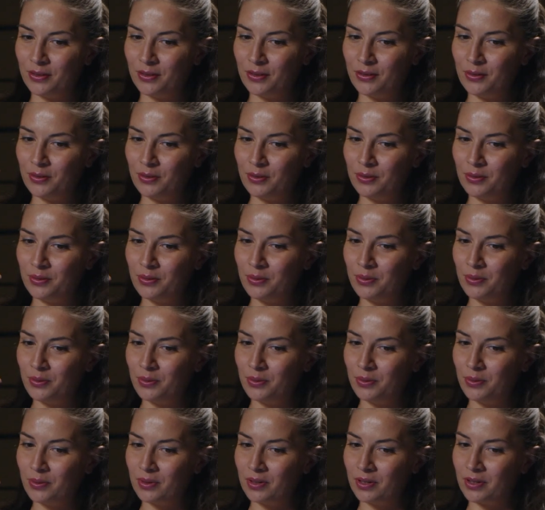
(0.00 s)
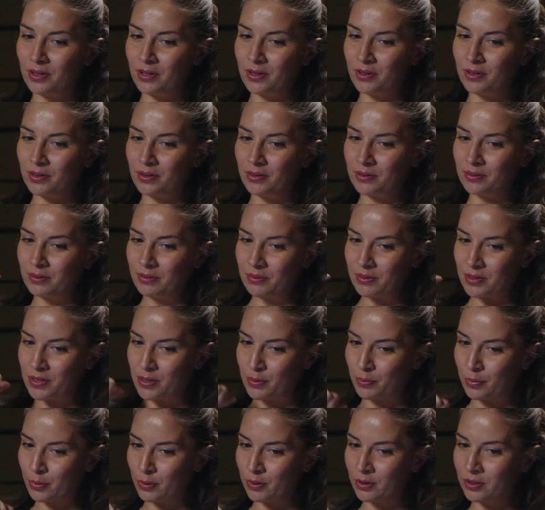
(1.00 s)
You are
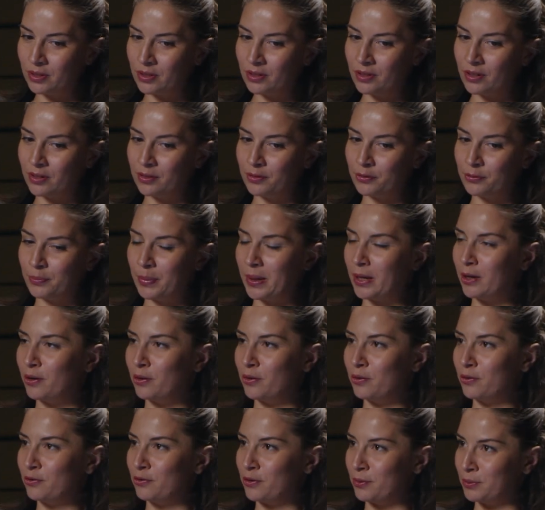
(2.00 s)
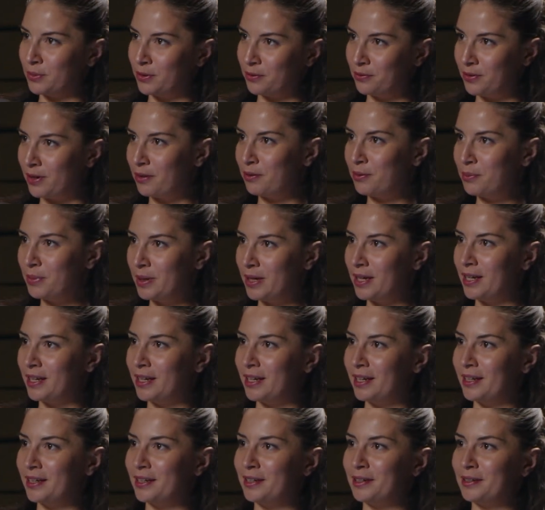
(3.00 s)
supporter of PayHawk from the very
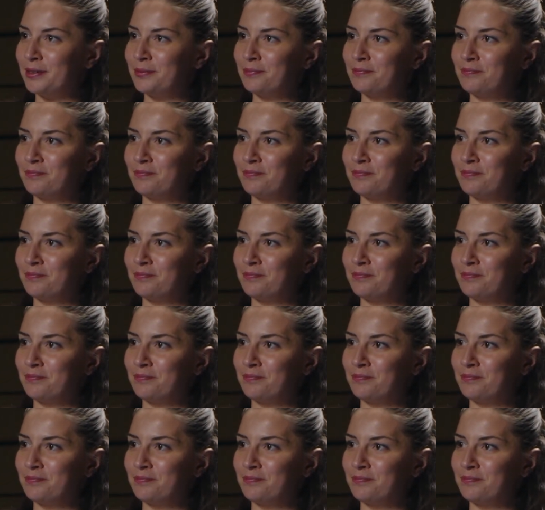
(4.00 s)
beginning,